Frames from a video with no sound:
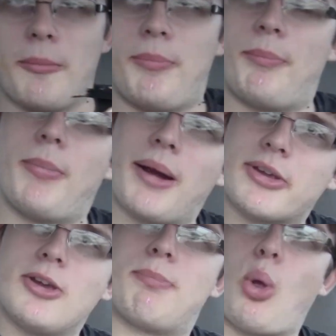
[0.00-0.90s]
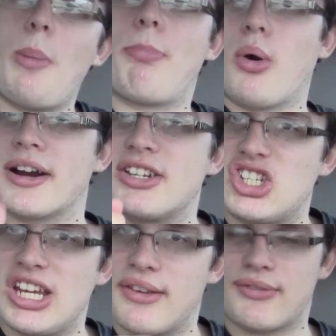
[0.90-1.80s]
the barbecue pulled pork
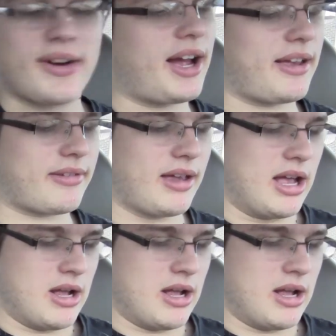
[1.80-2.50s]
cheese fries.